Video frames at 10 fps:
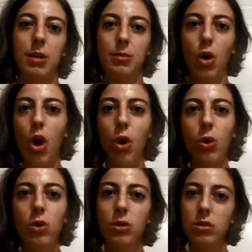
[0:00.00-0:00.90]

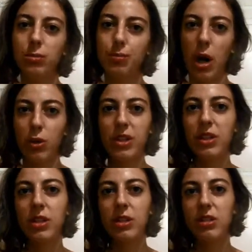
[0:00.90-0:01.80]
Whole,
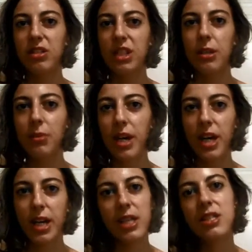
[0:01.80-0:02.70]
powdered, tea
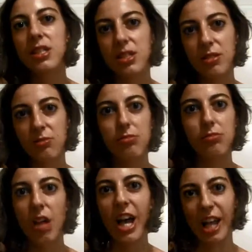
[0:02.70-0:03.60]
bags.
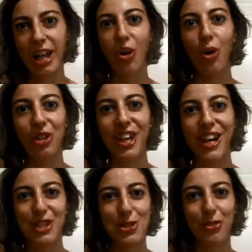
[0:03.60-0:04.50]
I like all
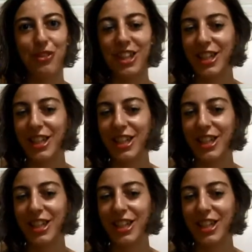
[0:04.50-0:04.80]
kinds of tea.